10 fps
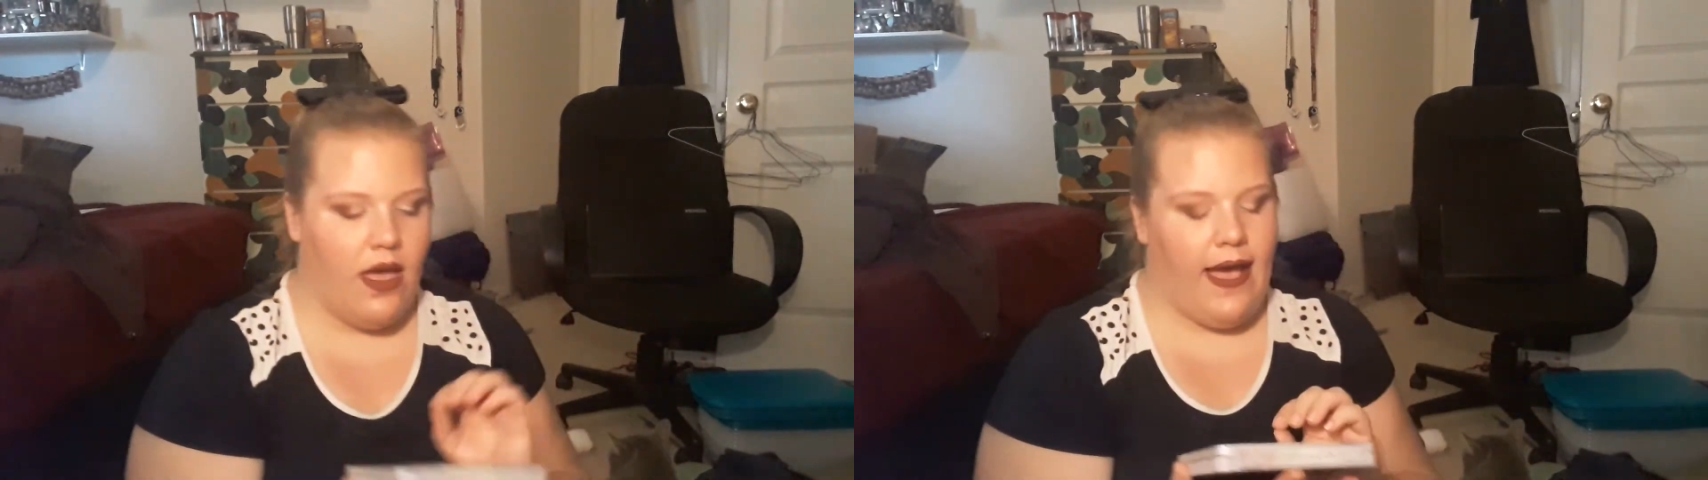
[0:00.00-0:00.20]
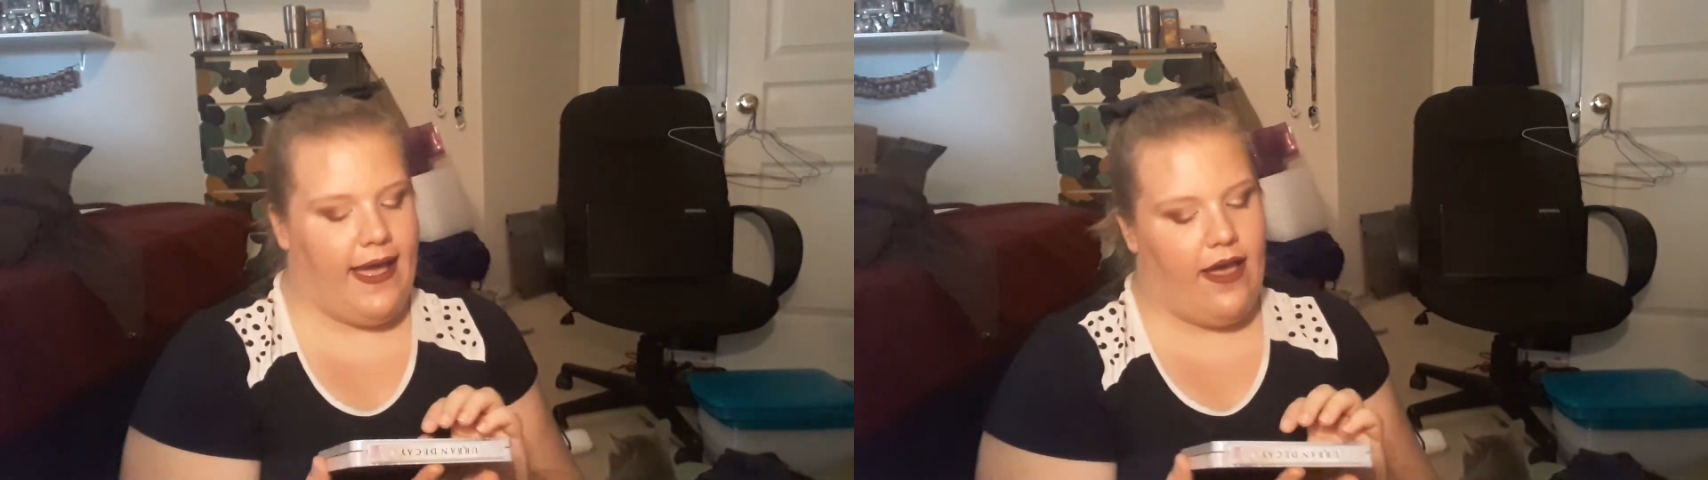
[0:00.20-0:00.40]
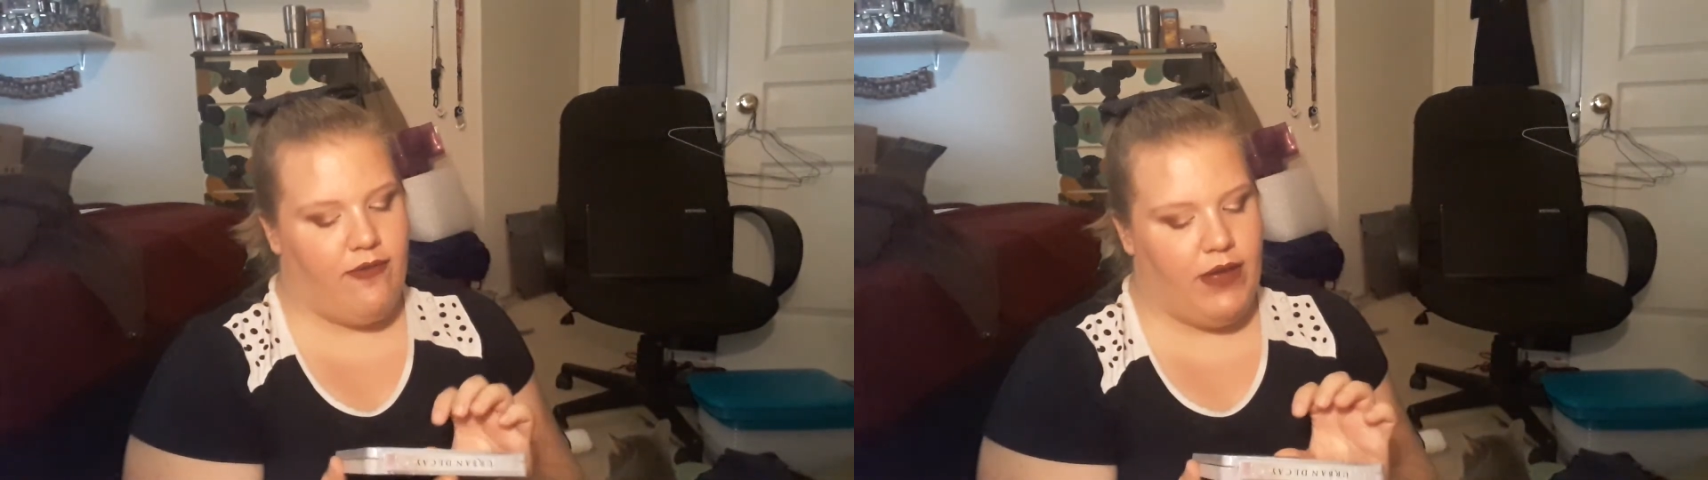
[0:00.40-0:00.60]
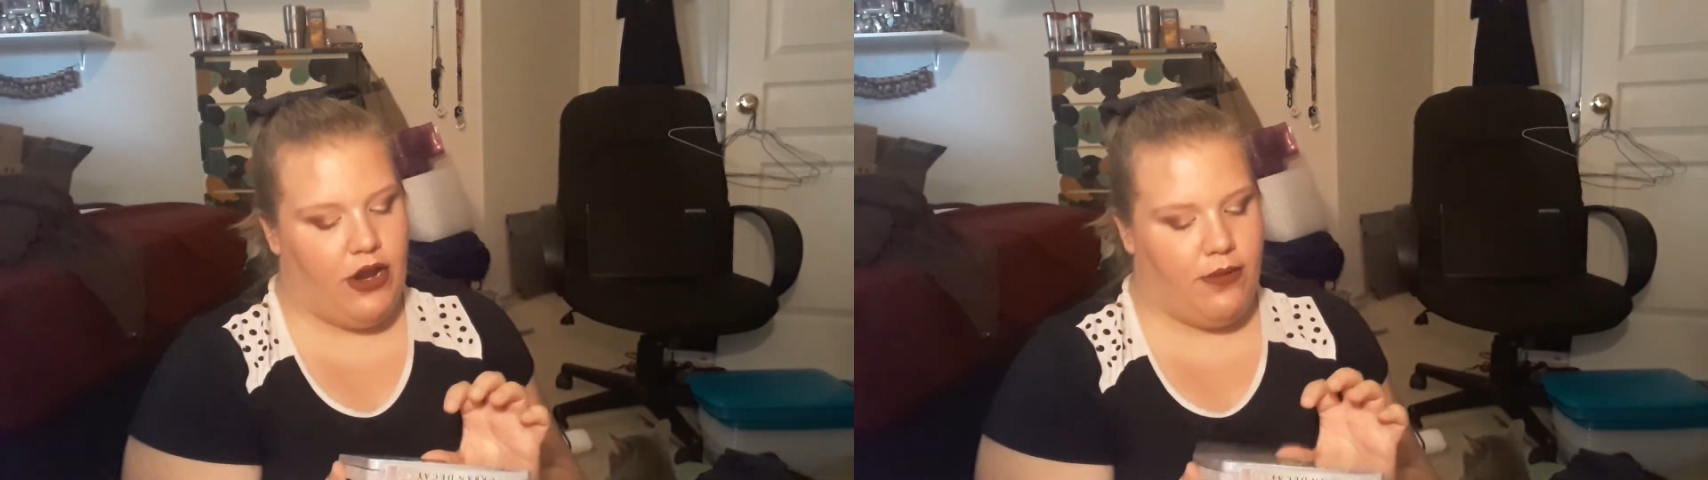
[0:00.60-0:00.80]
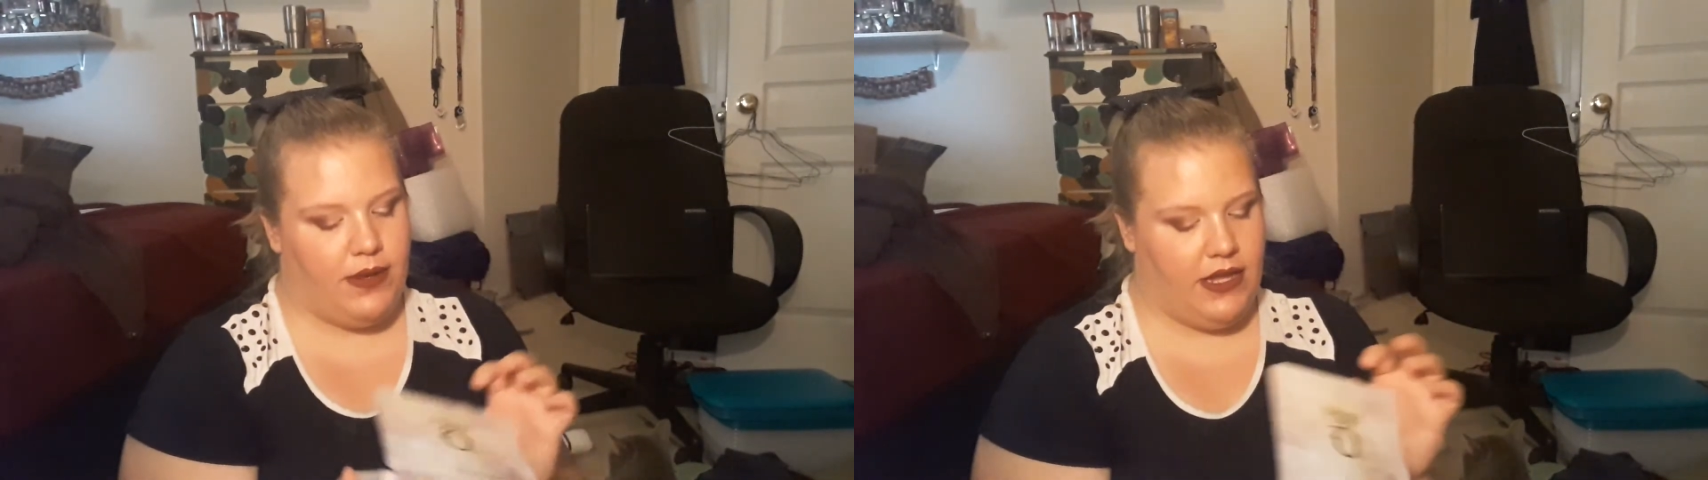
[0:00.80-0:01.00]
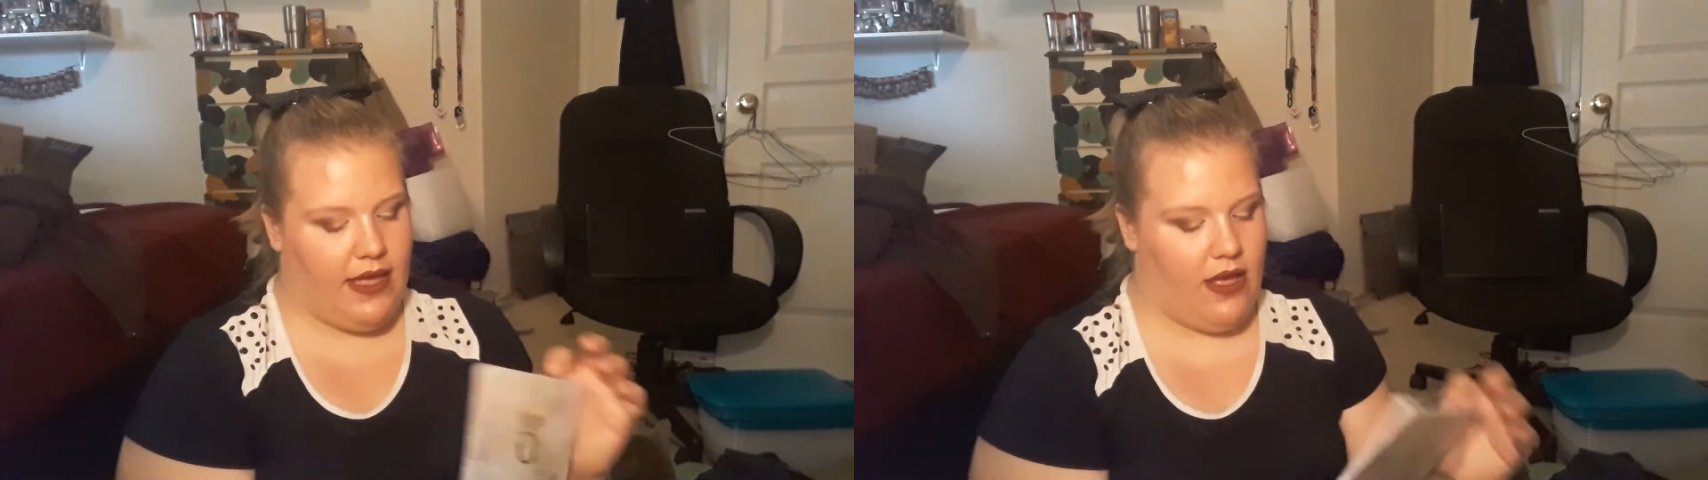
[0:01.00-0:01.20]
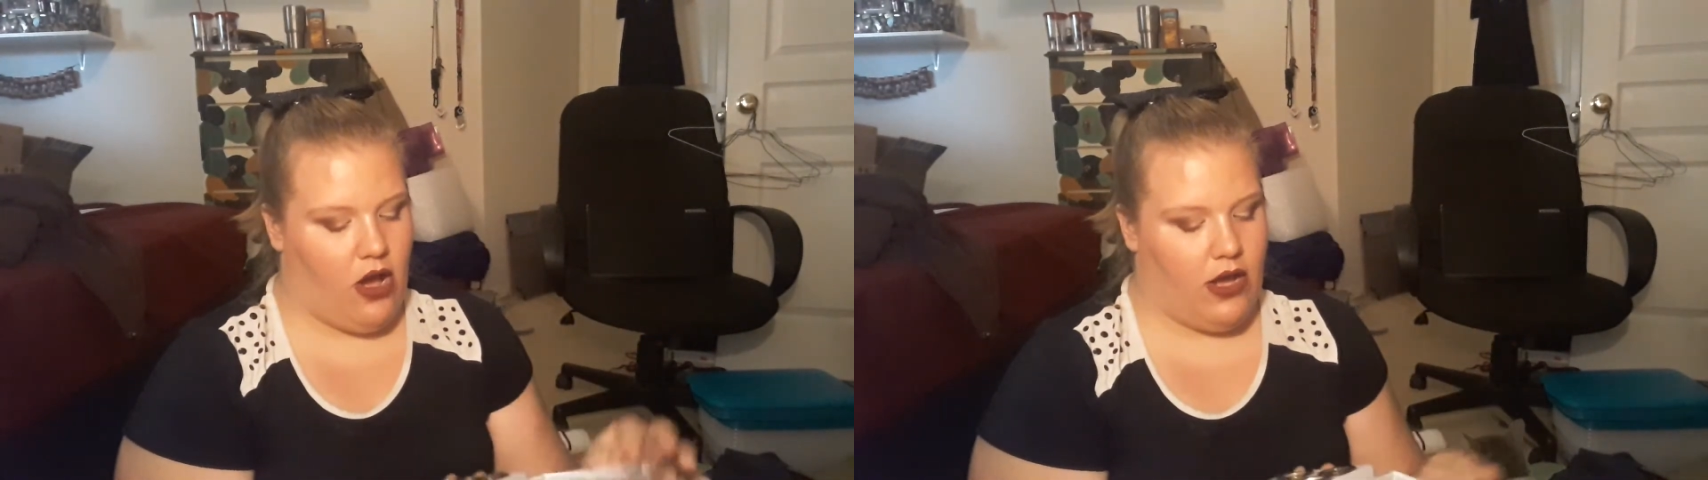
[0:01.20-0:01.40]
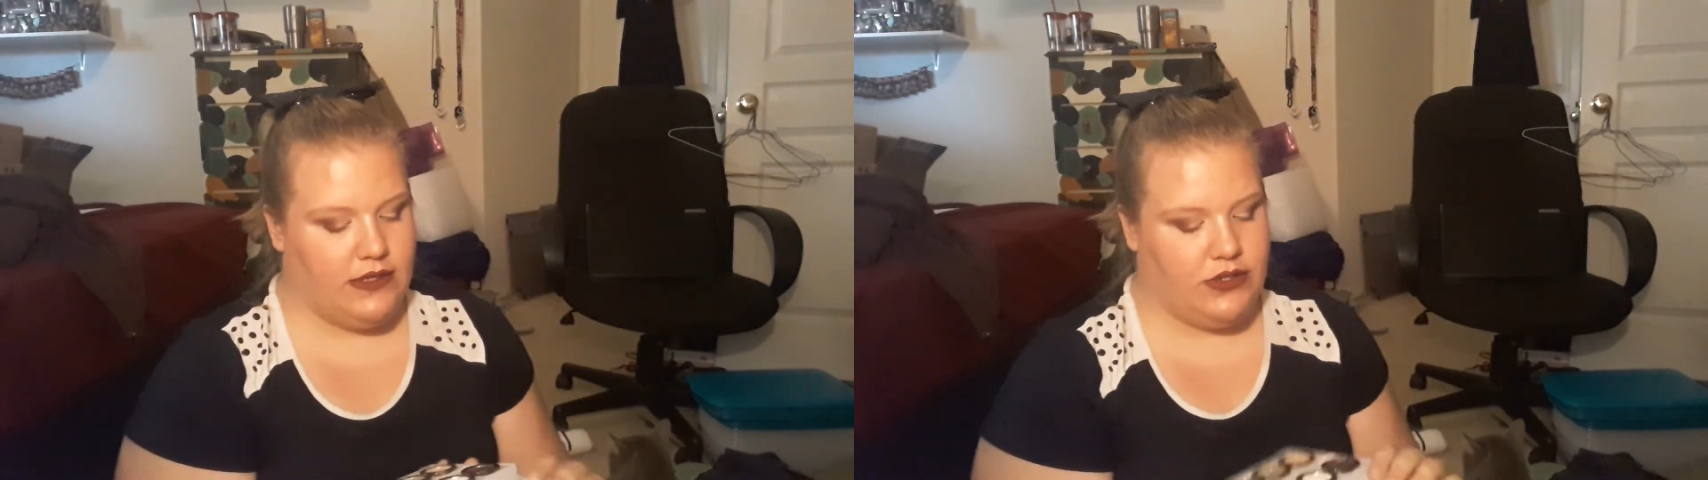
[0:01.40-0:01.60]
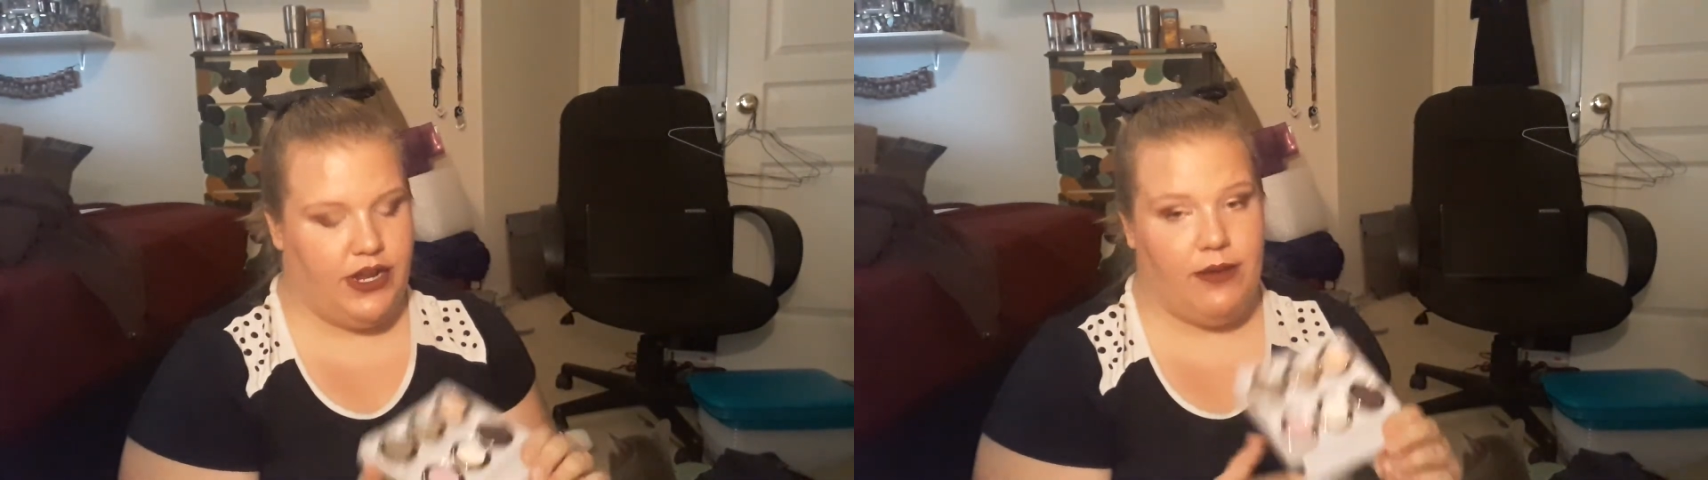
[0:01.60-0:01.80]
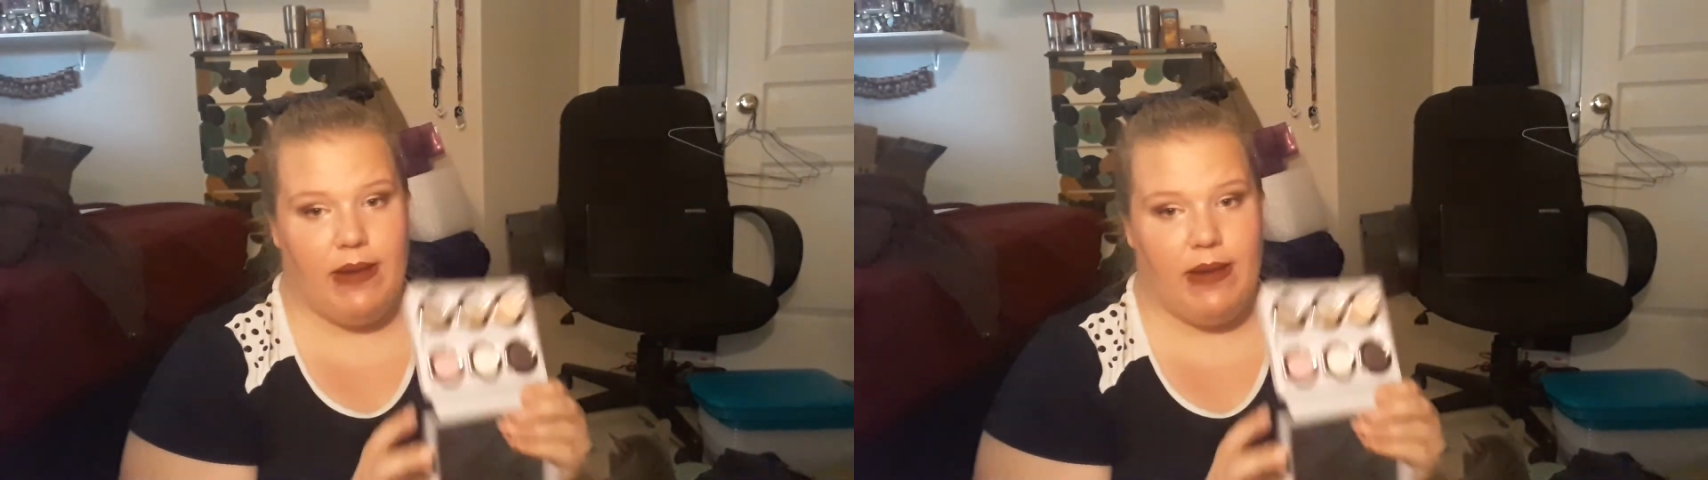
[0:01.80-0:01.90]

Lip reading: I have my Urban Decay Oz Great and